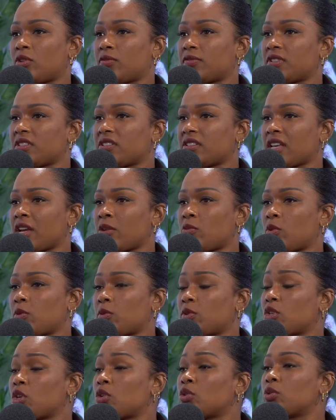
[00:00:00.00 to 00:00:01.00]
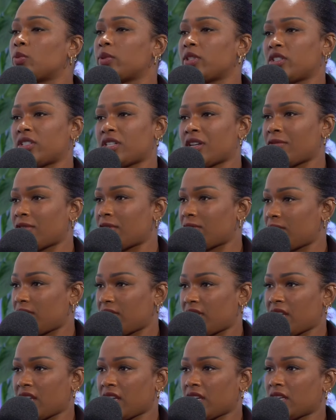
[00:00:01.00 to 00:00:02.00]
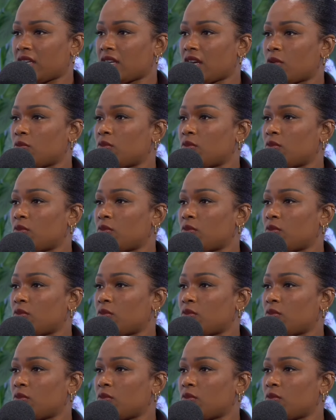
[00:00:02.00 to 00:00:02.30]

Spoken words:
often say we were told we could have everything